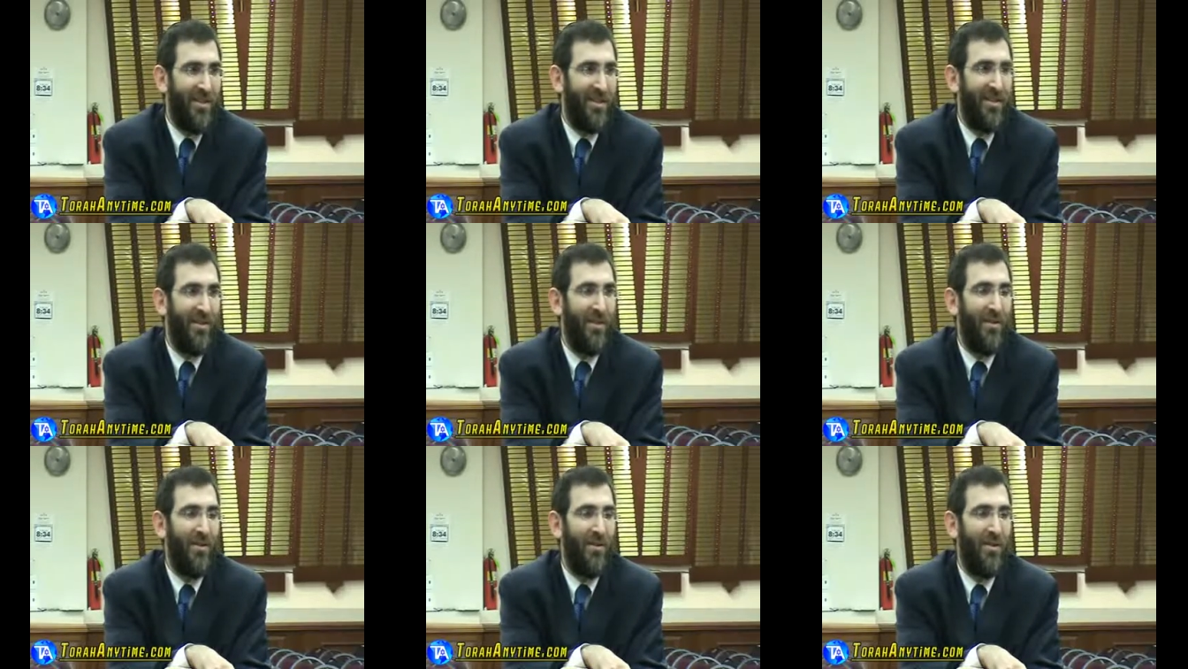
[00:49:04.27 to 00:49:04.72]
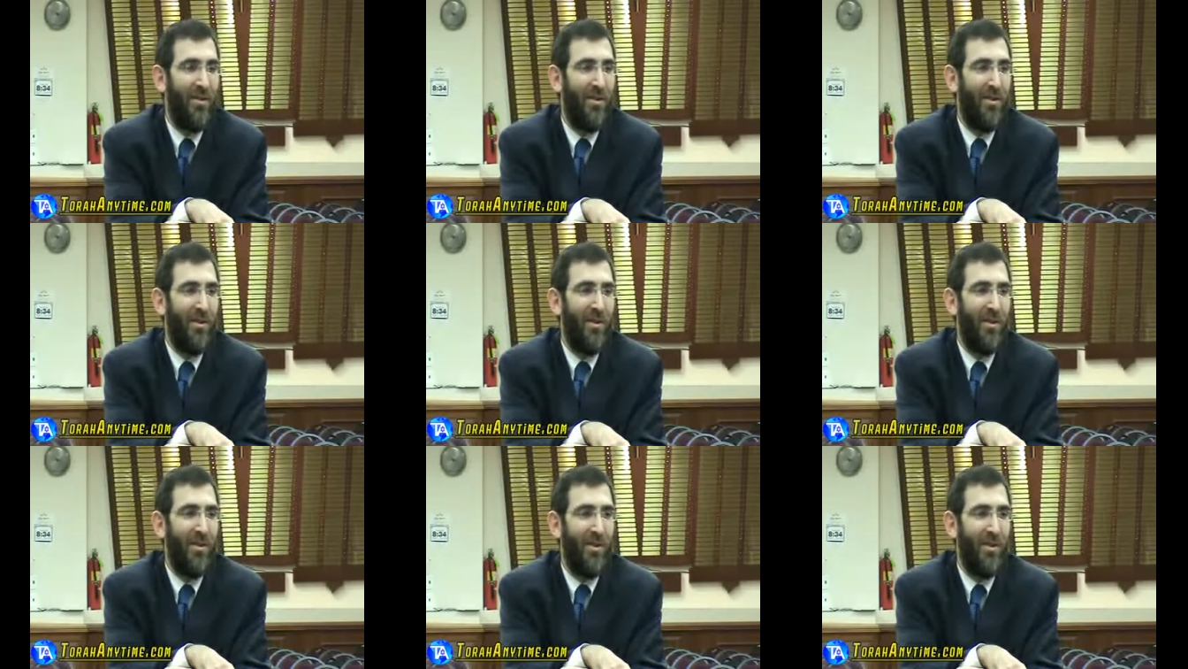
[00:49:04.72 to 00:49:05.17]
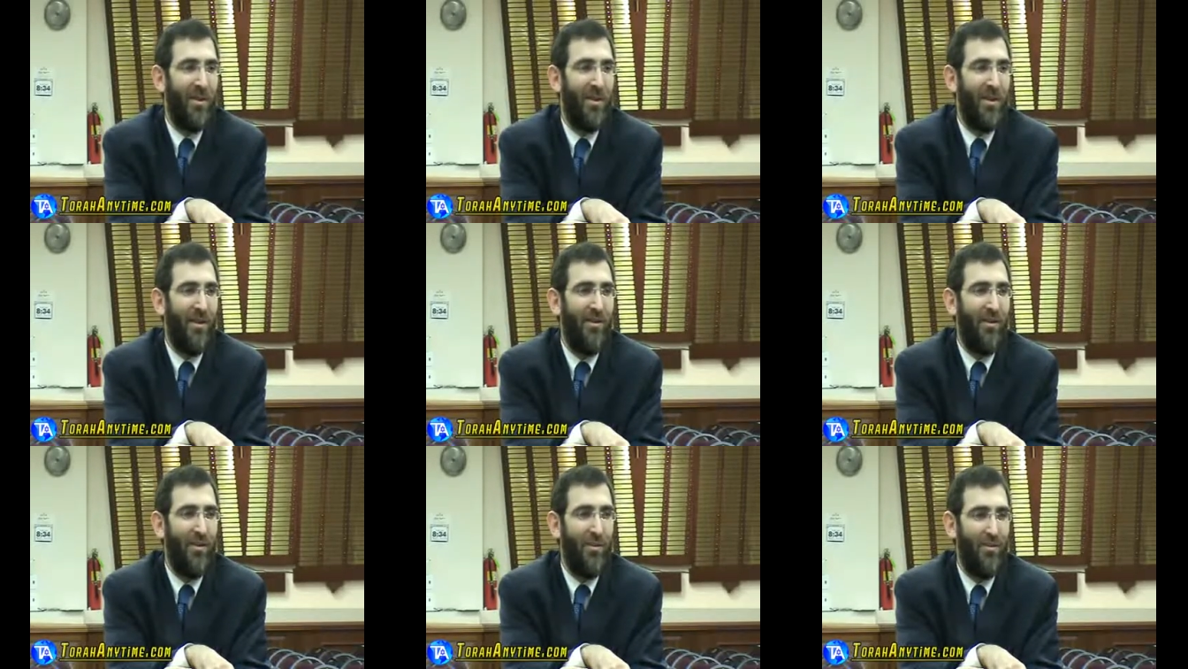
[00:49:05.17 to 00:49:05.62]
So
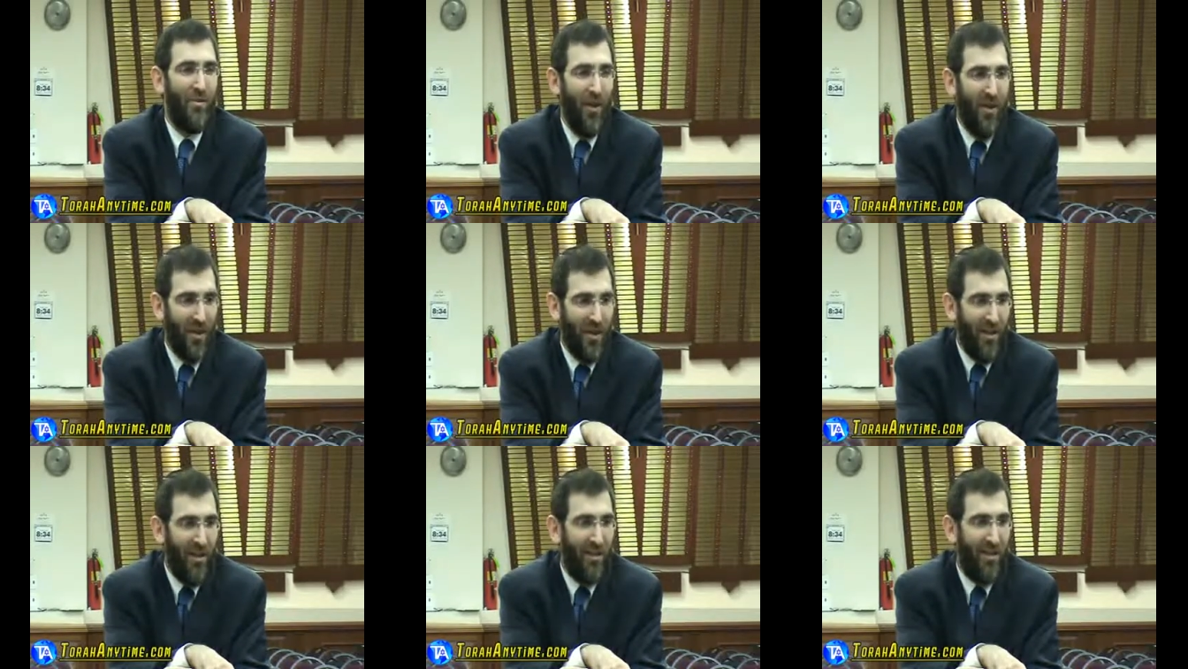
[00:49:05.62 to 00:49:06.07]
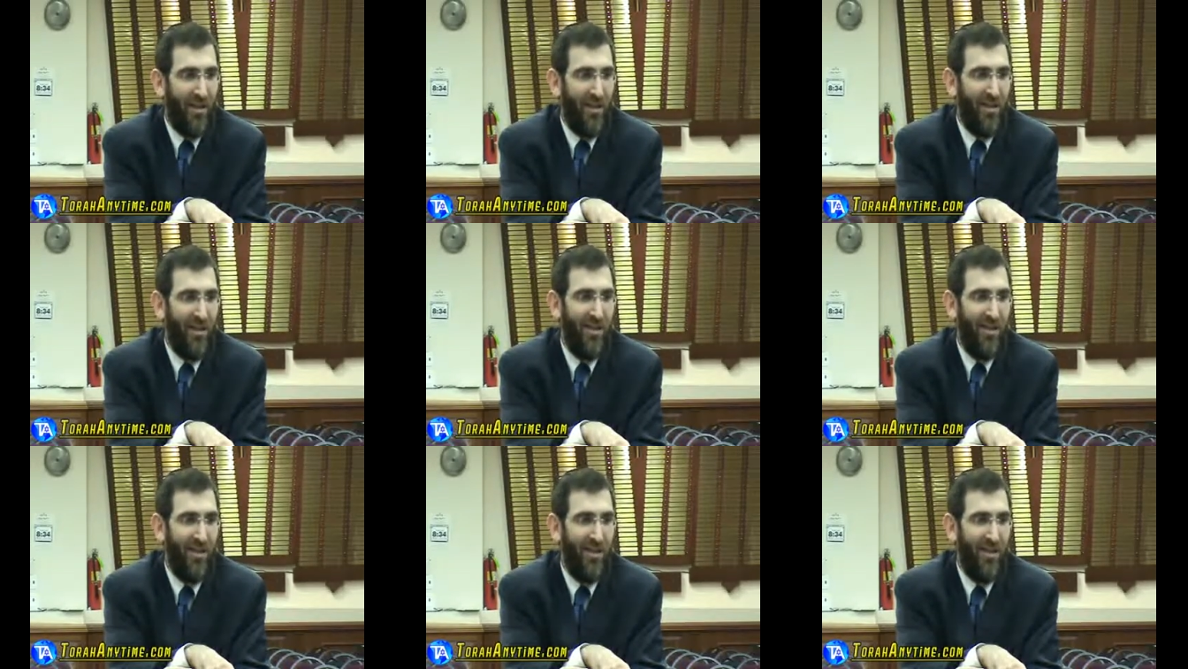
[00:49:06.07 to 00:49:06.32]
if you're funny,